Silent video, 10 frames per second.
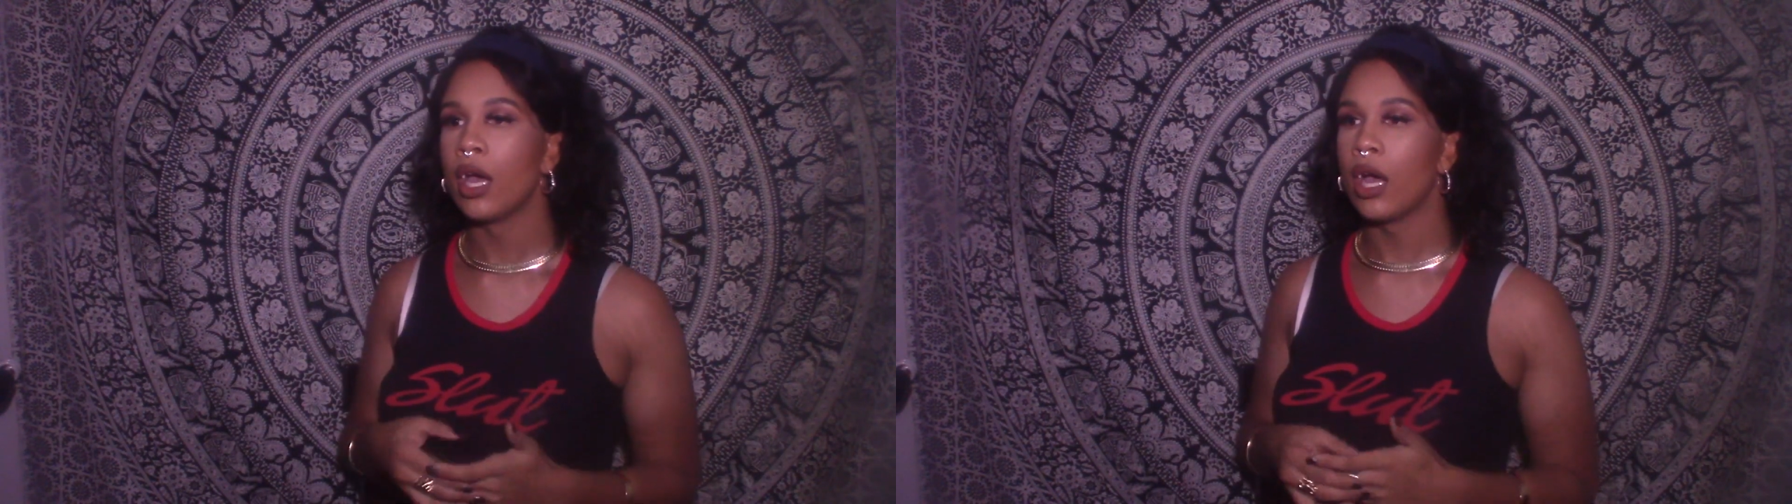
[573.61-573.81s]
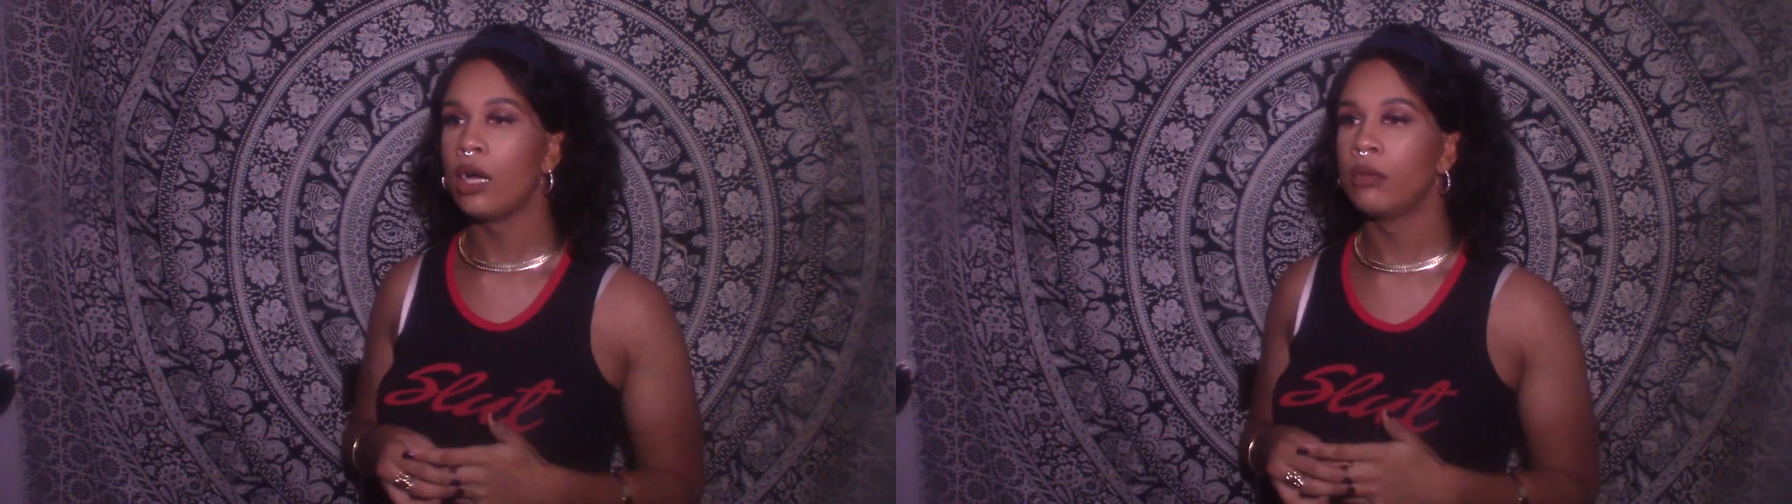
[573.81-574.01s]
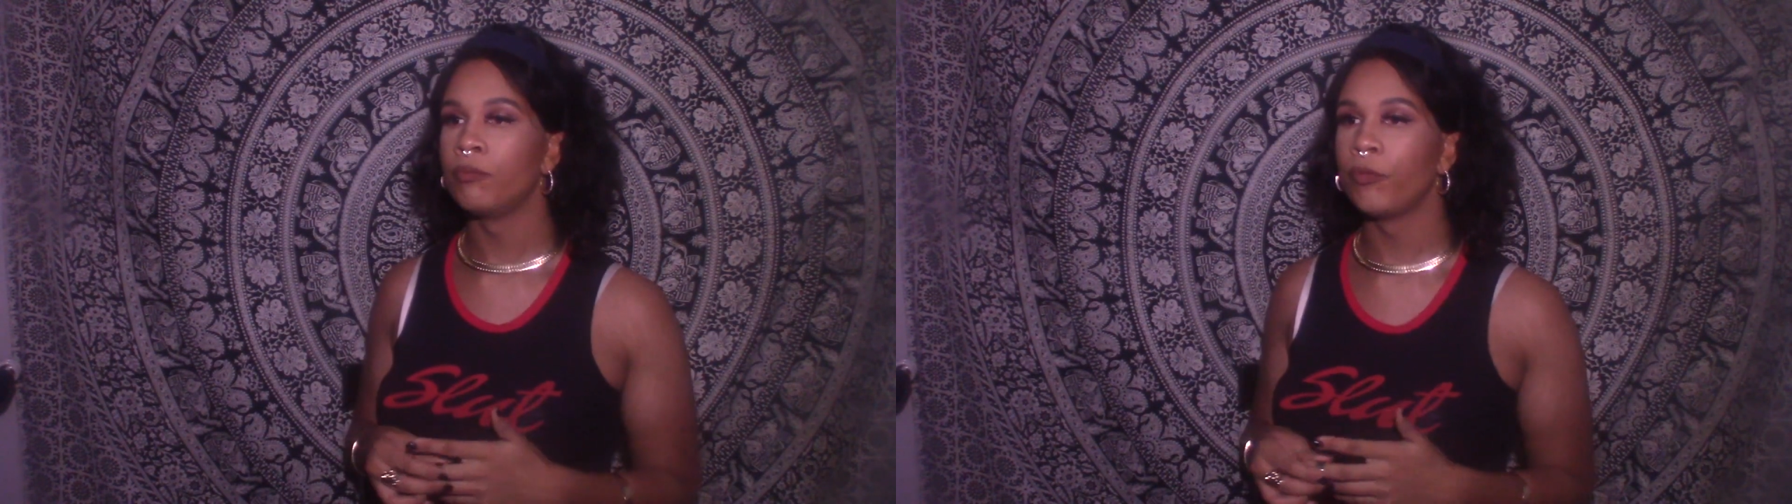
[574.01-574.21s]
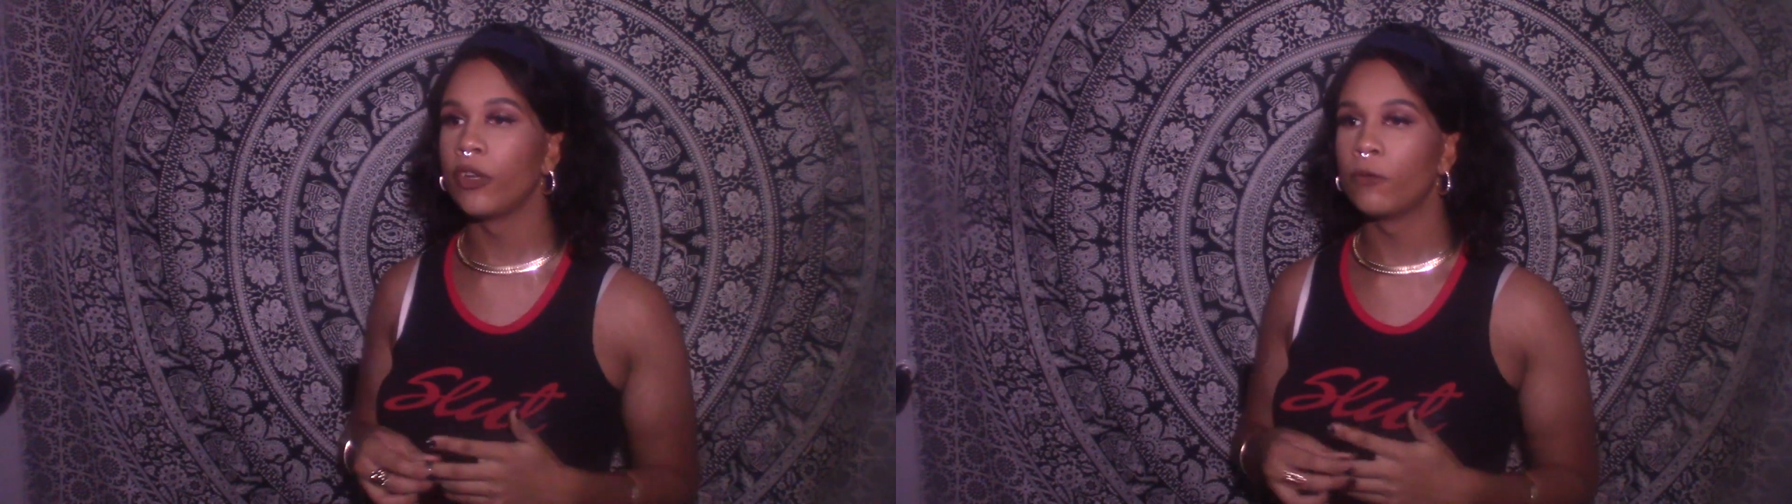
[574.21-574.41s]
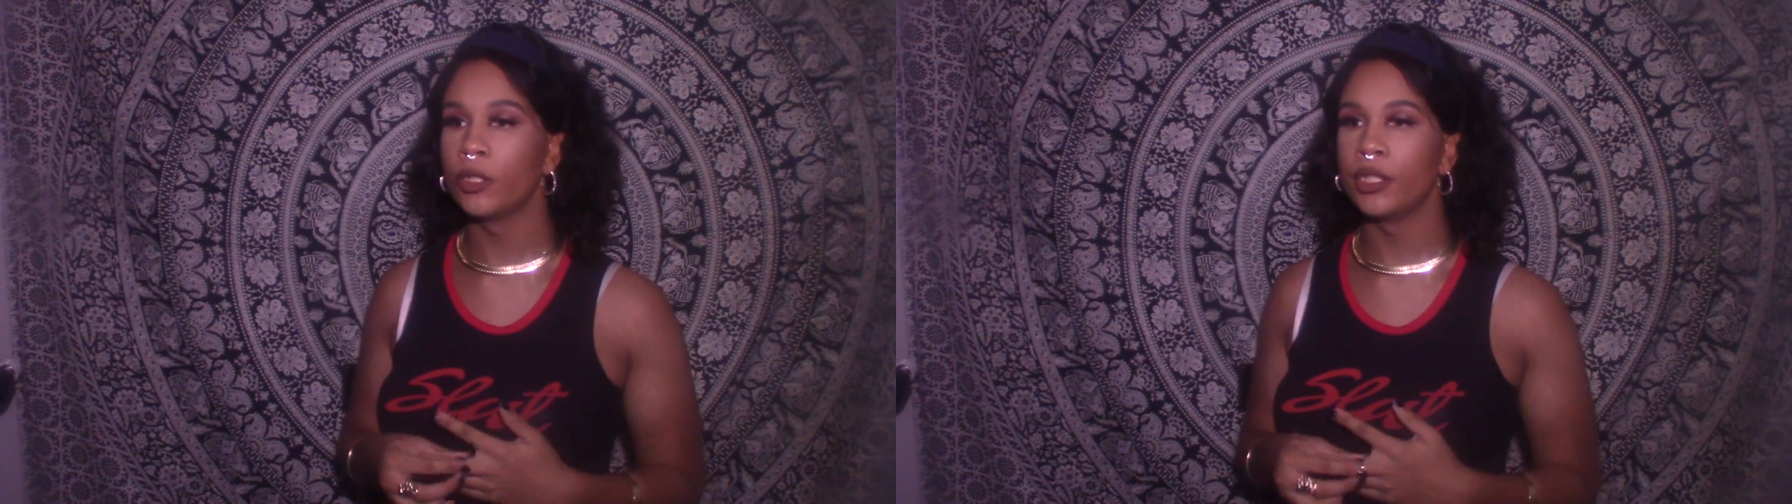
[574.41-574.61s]
The
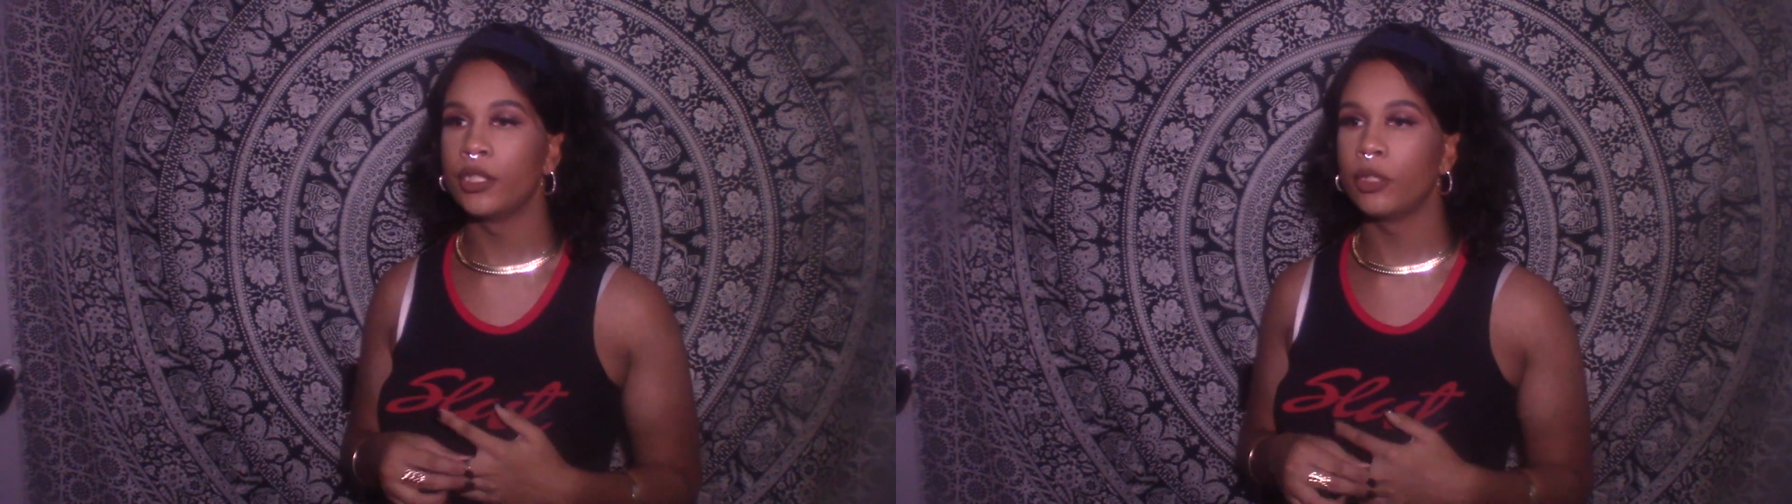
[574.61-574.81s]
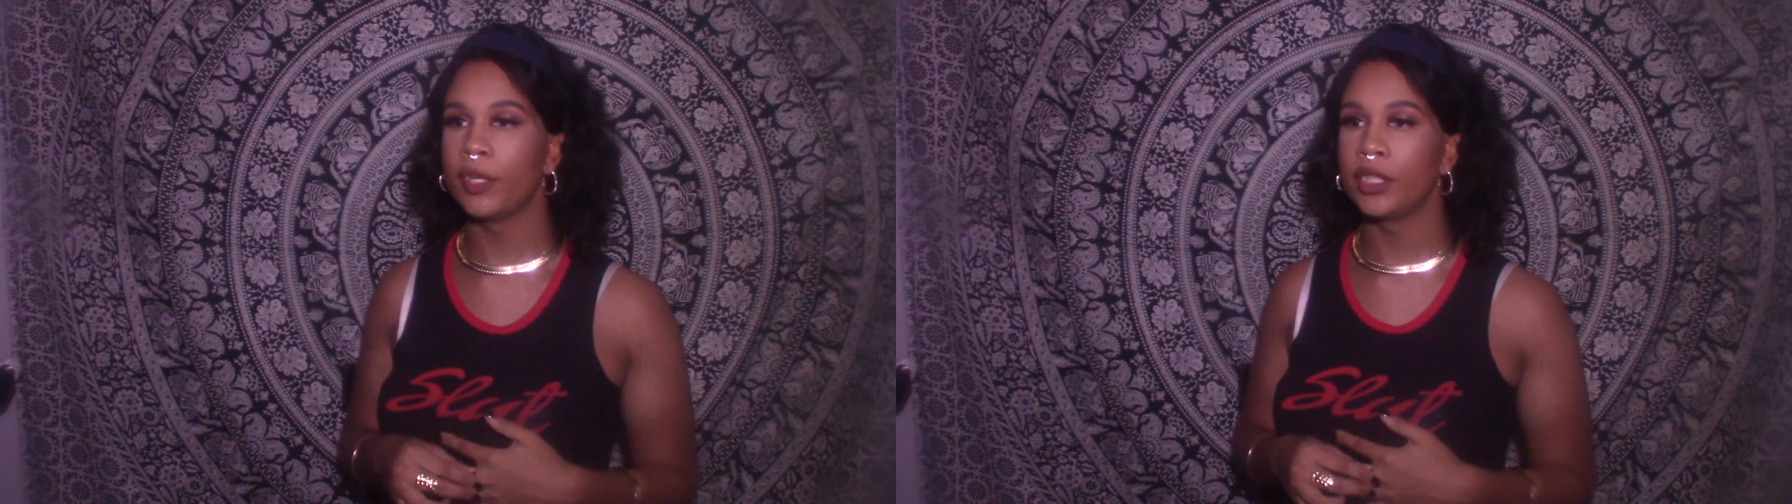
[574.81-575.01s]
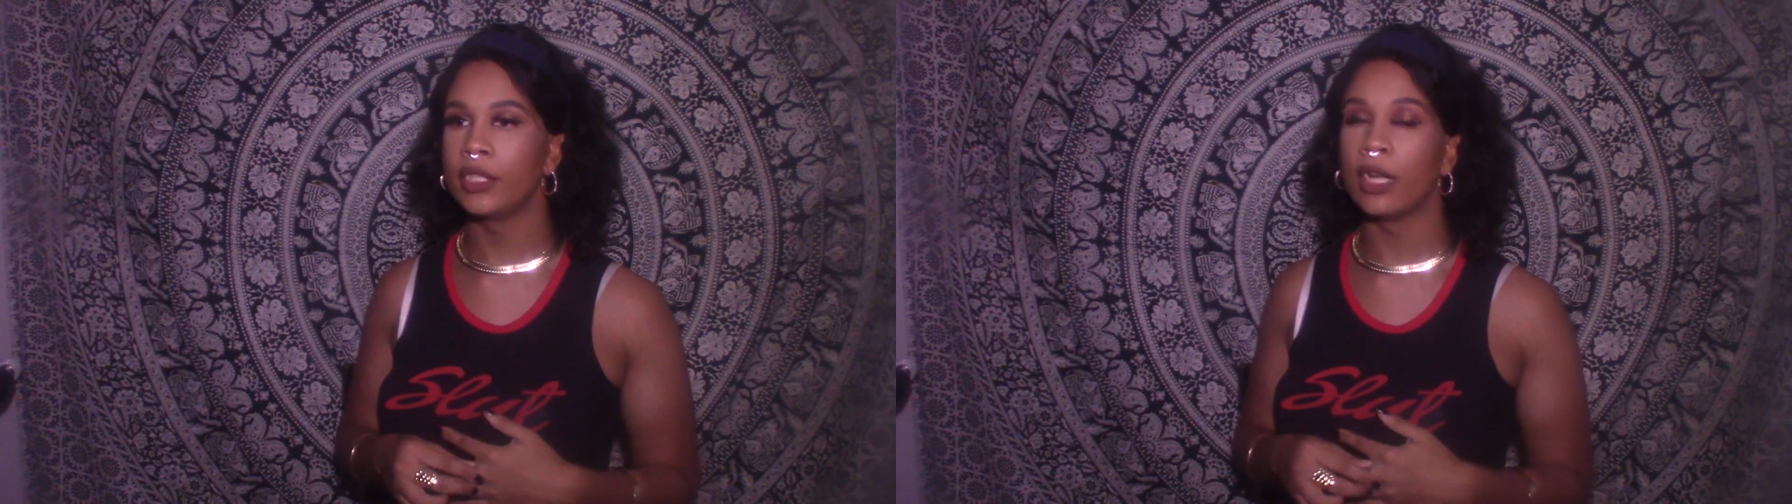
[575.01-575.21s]
unfortunate situation is